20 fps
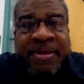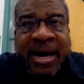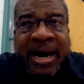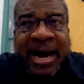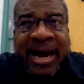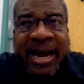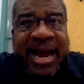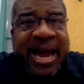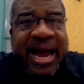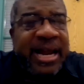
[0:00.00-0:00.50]

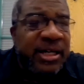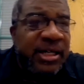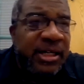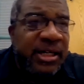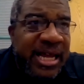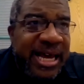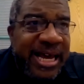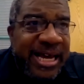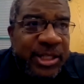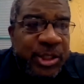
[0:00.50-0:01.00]
I had a
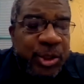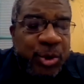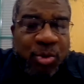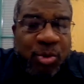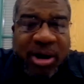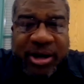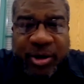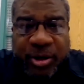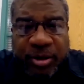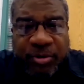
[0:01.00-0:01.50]
lens where
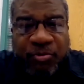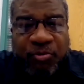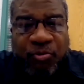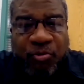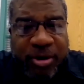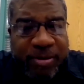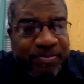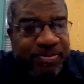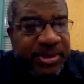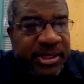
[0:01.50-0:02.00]
I could have
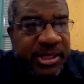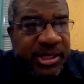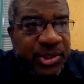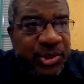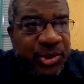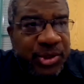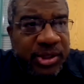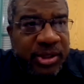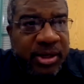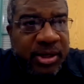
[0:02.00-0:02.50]
ripped
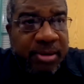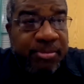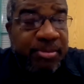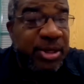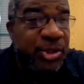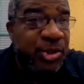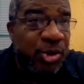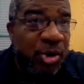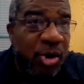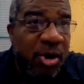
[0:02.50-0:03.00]
his
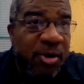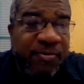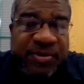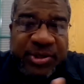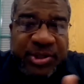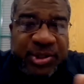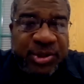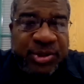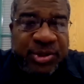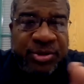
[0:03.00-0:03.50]
image off
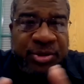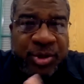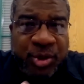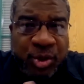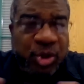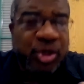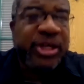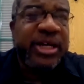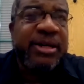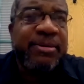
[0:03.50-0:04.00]
and just
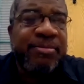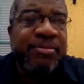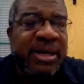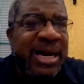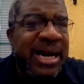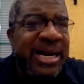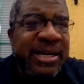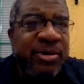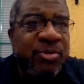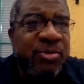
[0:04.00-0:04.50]
took it, but
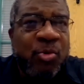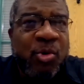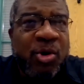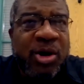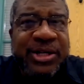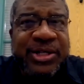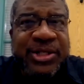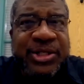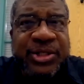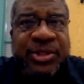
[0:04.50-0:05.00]
I didn't
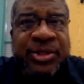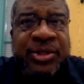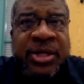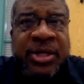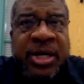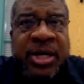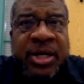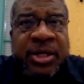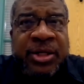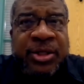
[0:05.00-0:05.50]
want to
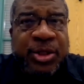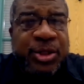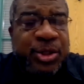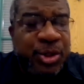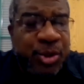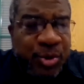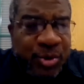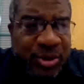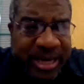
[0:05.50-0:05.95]
do